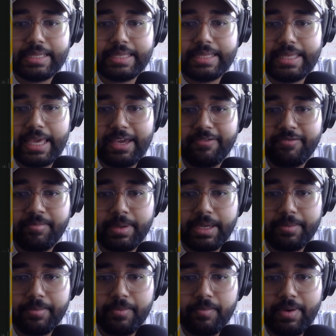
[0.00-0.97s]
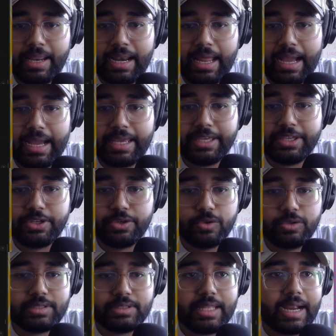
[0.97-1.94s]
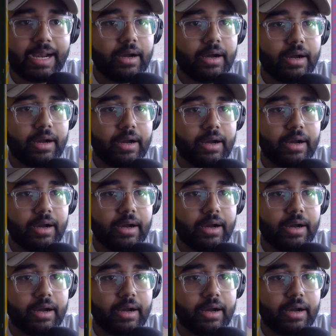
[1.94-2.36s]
gave me when I use that